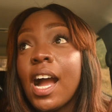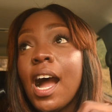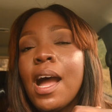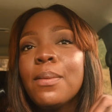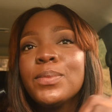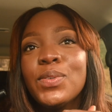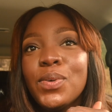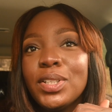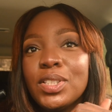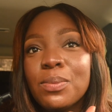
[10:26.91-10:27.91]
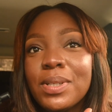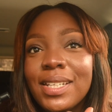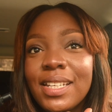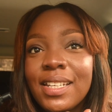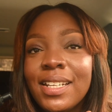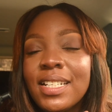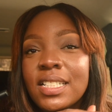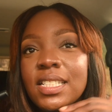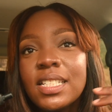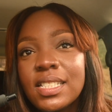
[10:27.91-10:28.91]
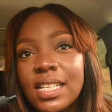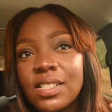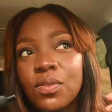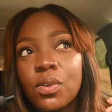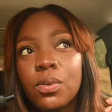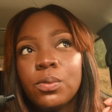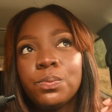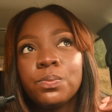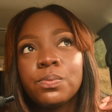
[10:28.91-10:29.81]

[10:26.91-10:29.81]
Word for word: I'm going to be successful.